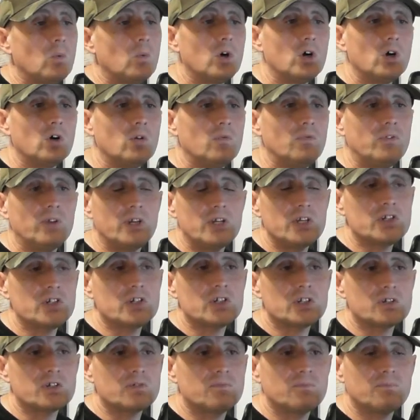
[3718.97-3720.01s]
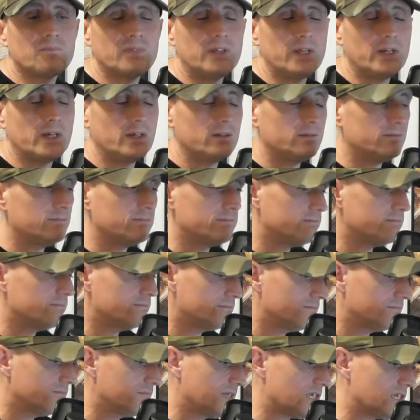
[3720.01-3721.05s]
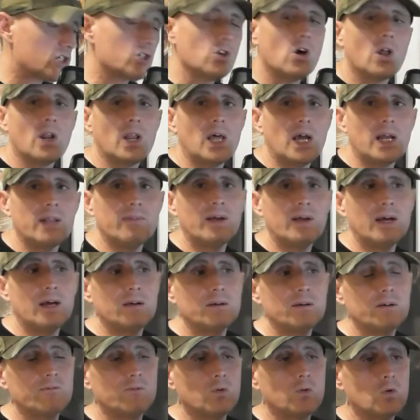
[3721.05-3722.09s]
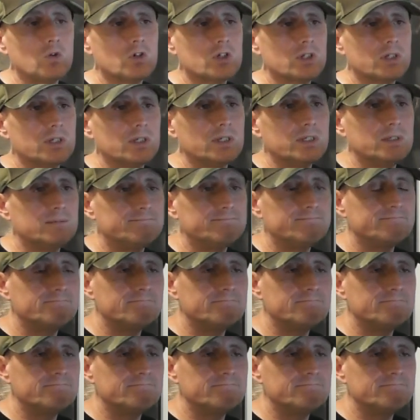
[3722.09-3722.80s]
a world that is just, you know, it's not like that, unfortunately.